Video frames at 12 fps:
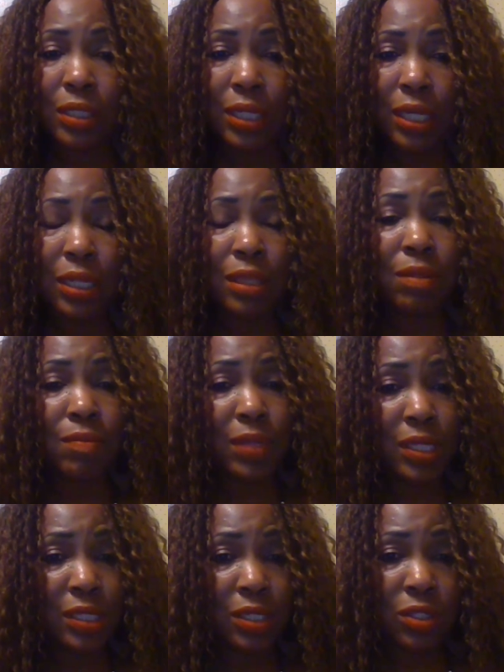Get the
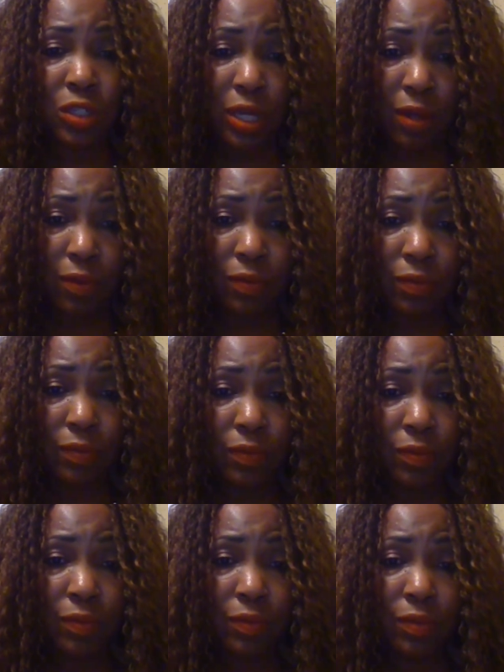message out
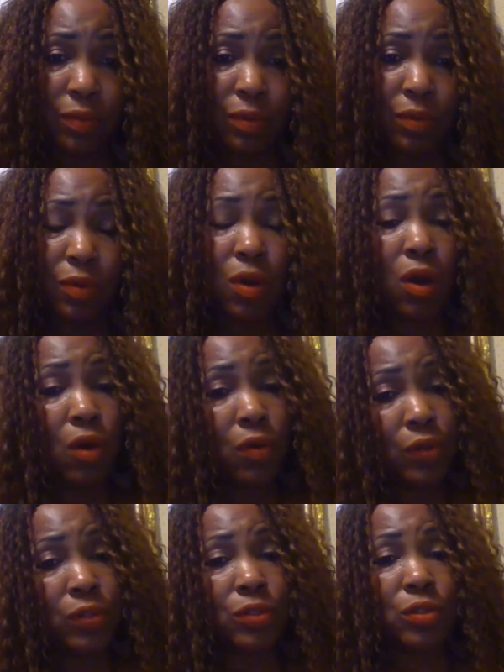
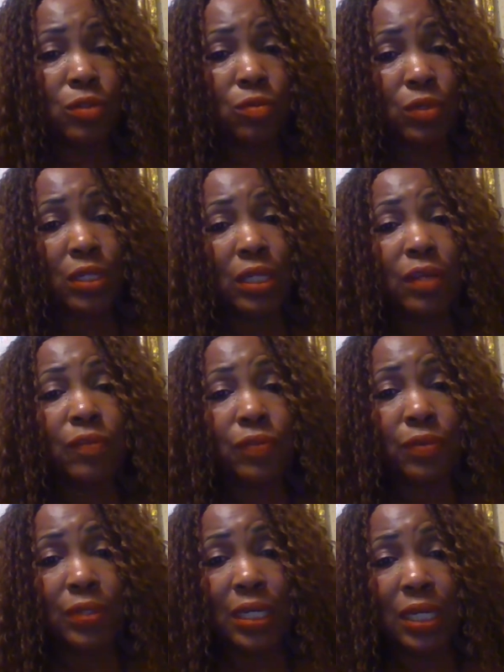on the street
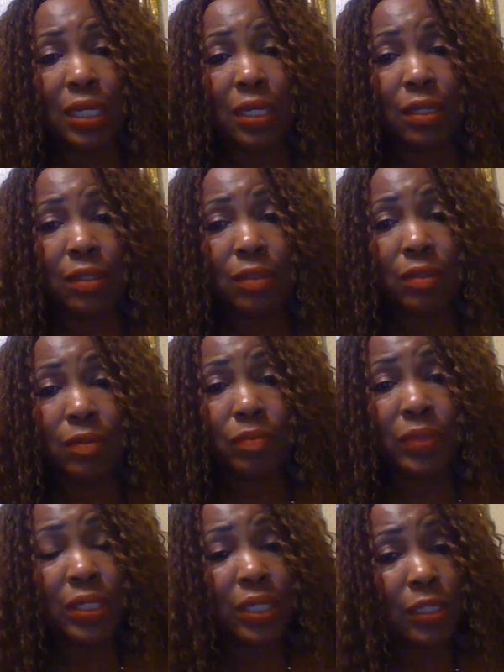if you can,
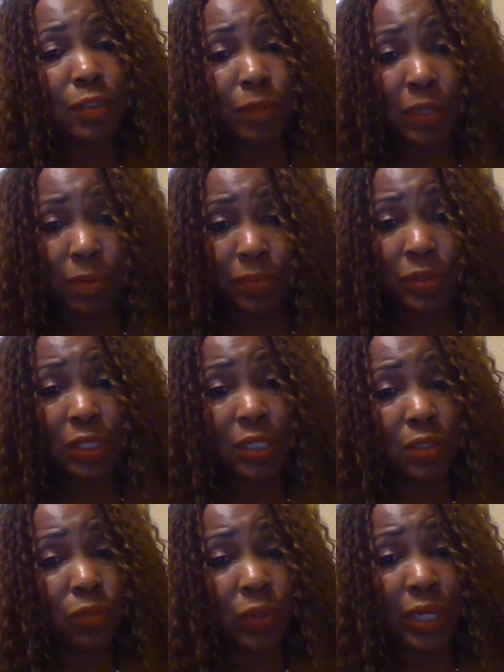because people
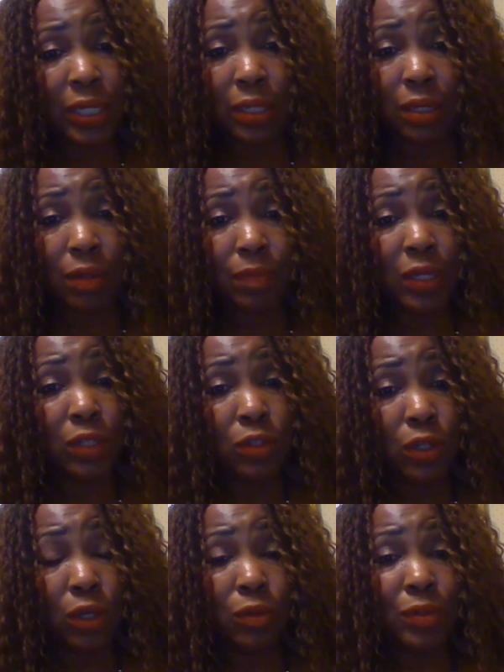need to wake up and
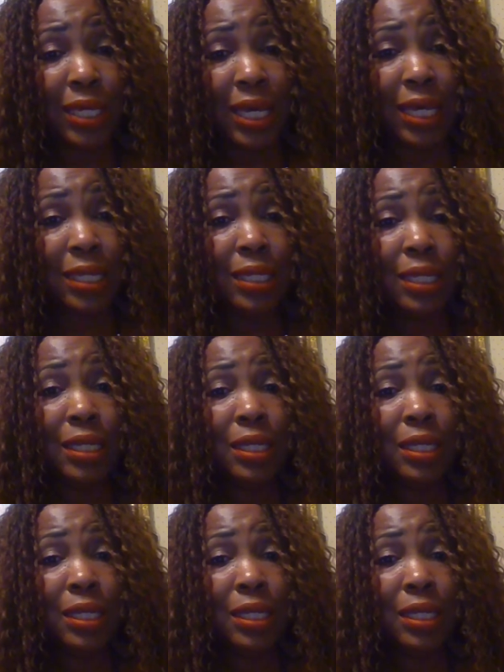know that